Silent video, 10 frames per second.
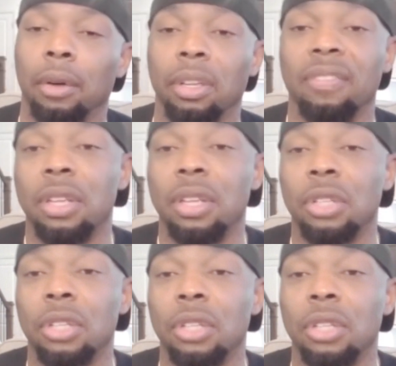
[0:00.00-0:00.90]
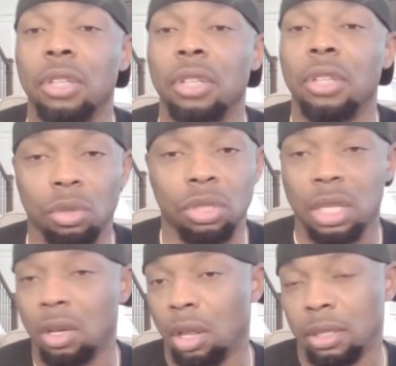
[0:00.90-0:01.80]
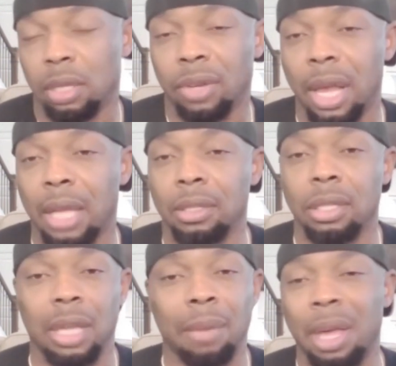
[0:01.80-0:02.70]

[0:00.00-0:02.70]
area, eventually, seeing all the stuff that I had to see.